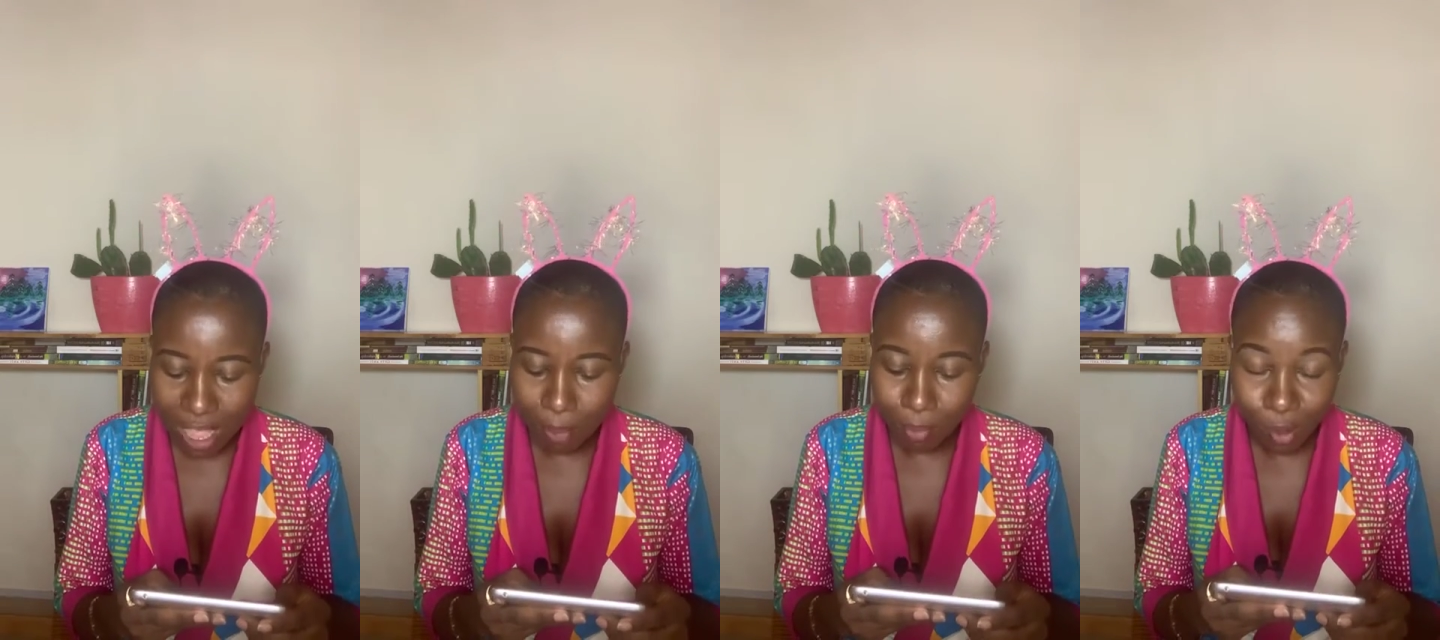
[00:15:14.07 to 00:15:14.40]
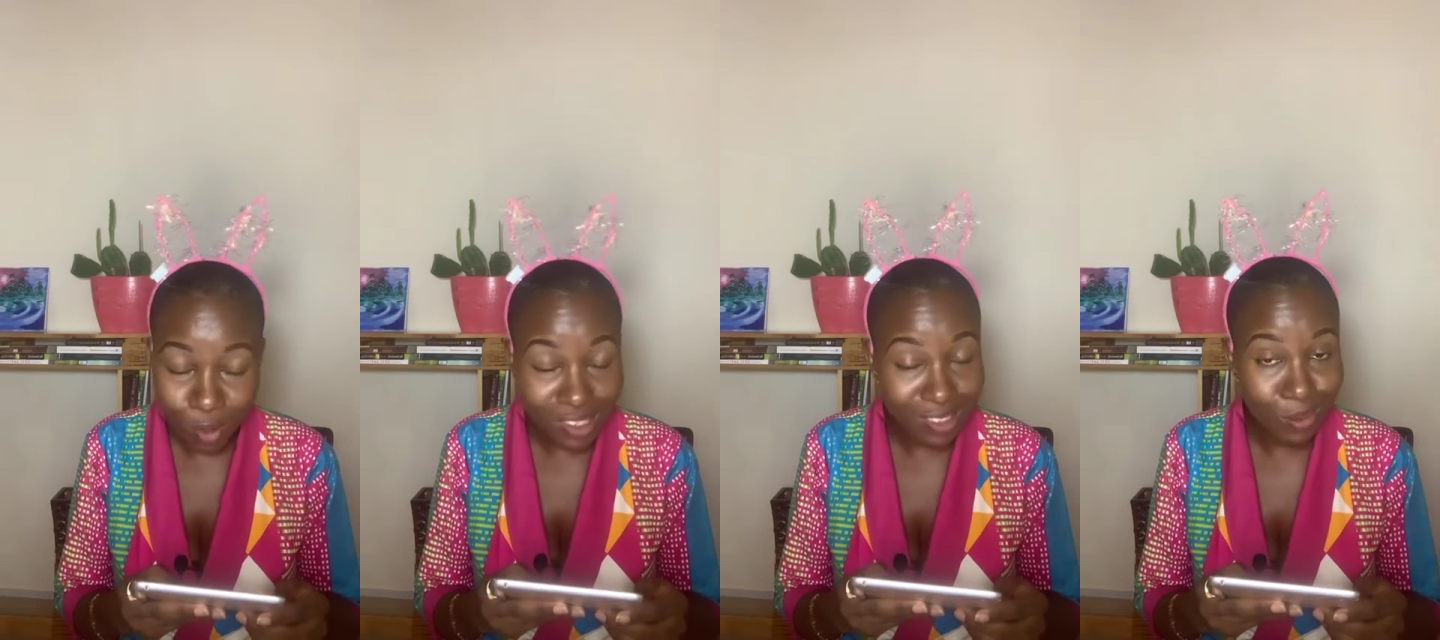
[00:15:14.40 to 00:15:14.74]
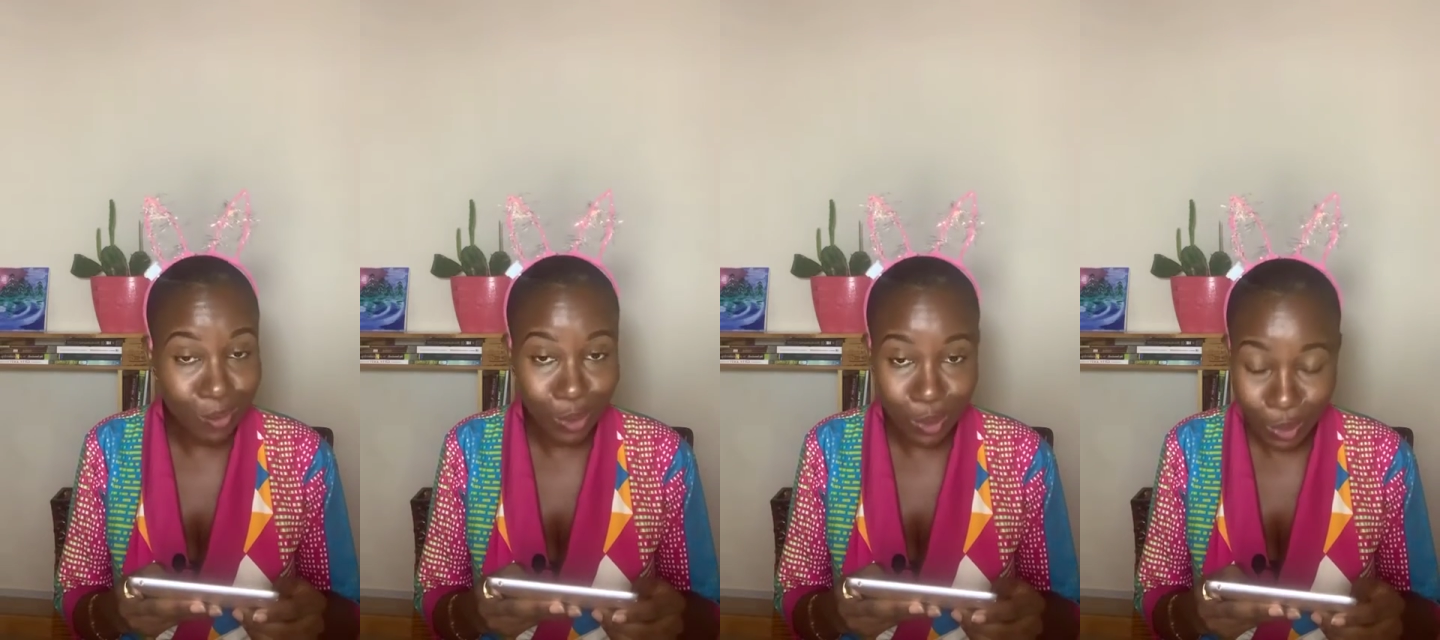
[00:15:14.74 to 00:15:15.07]
among some
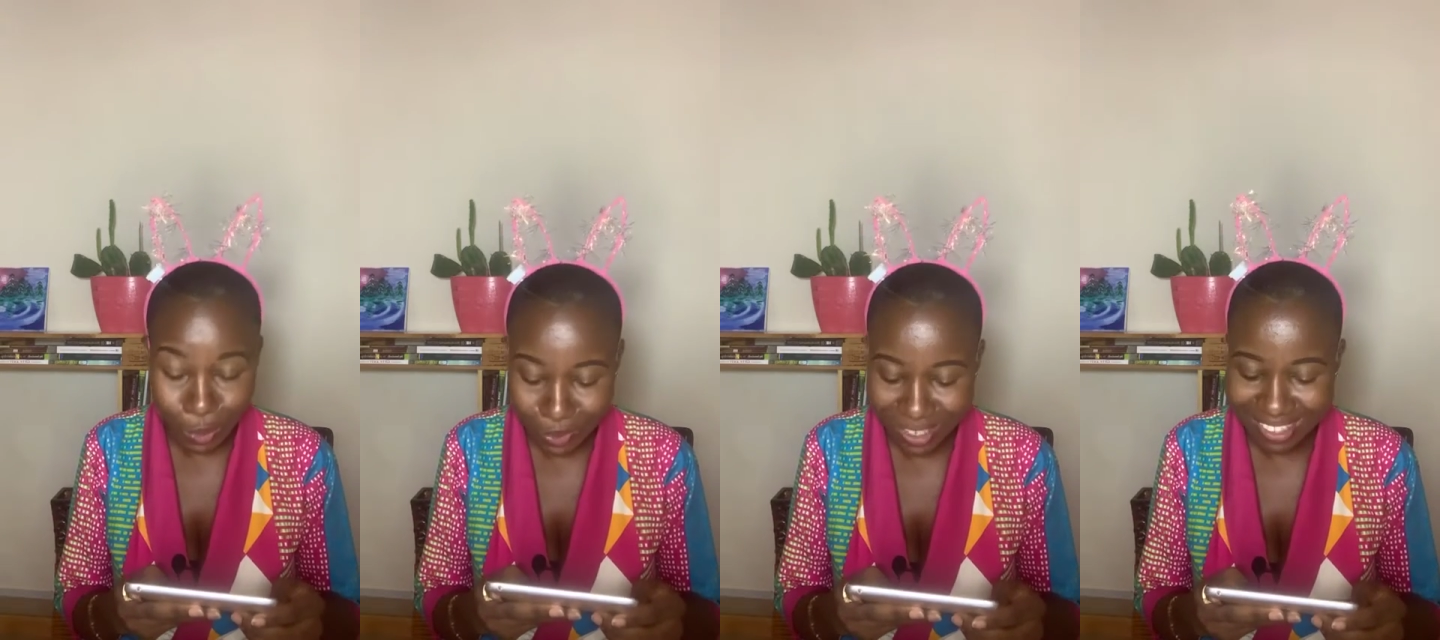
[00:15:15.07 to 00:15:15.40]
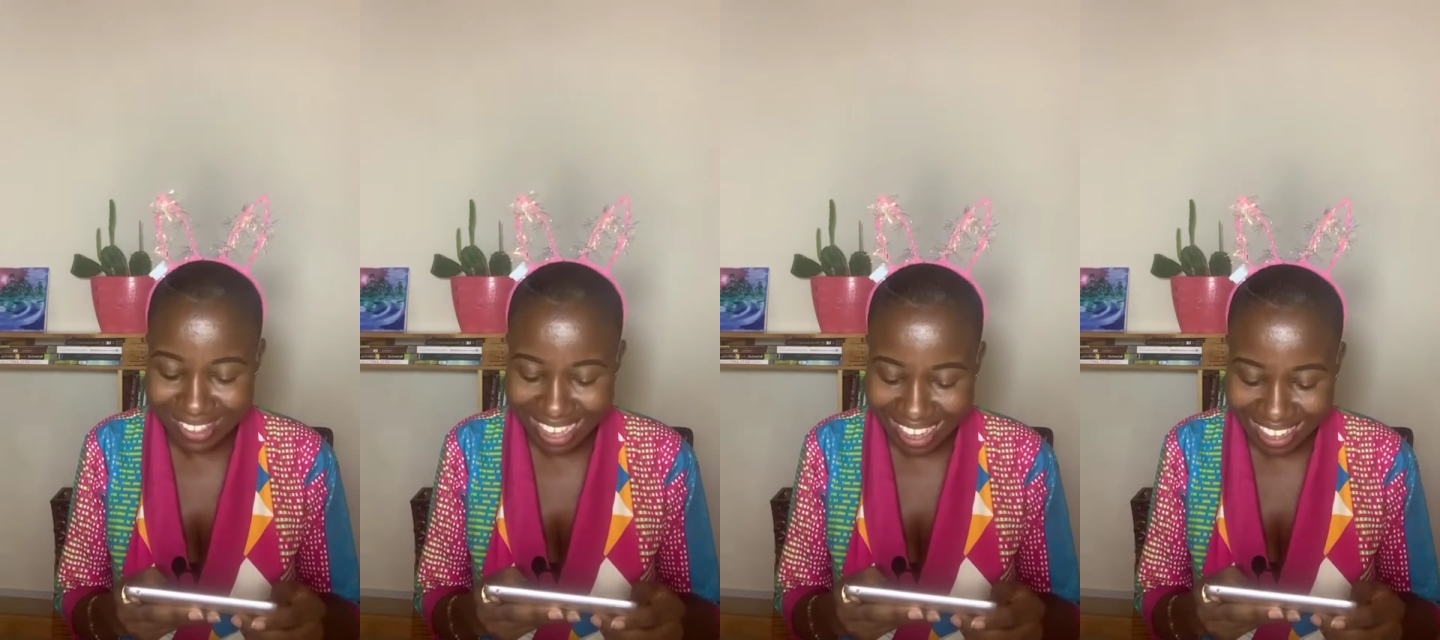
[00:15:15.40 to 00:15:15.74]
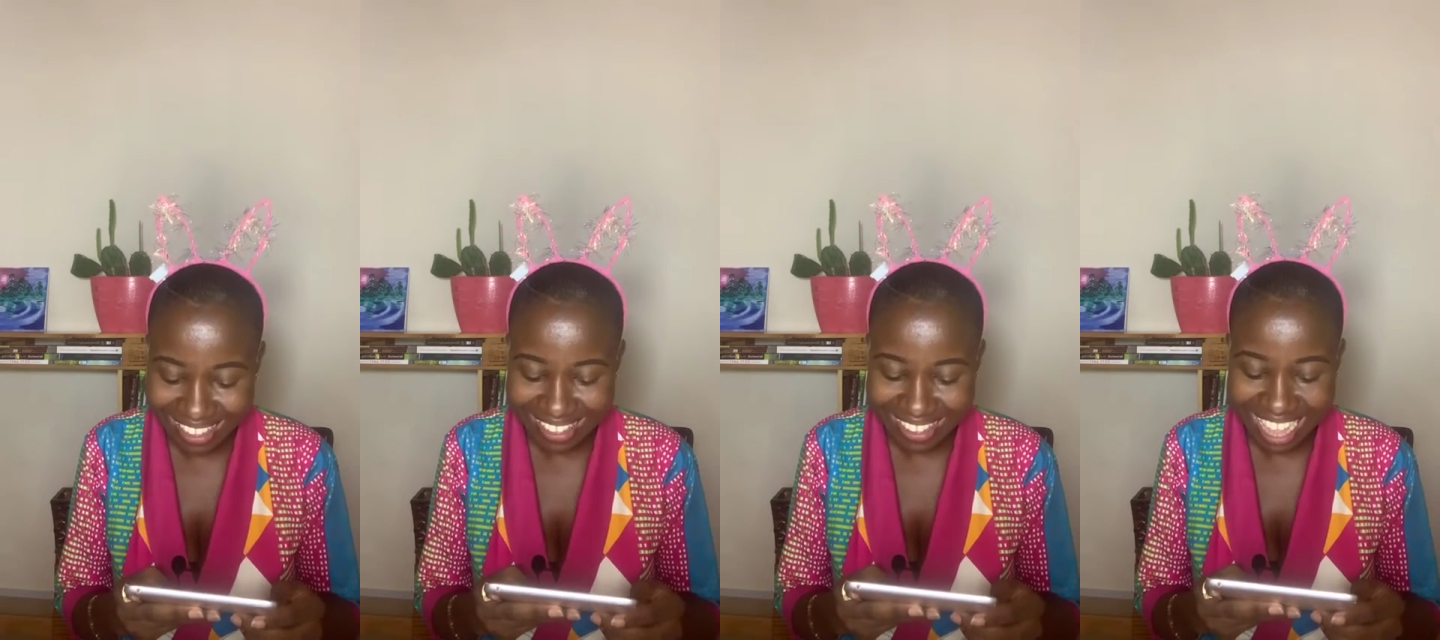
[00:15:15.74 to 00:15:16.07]
superstars,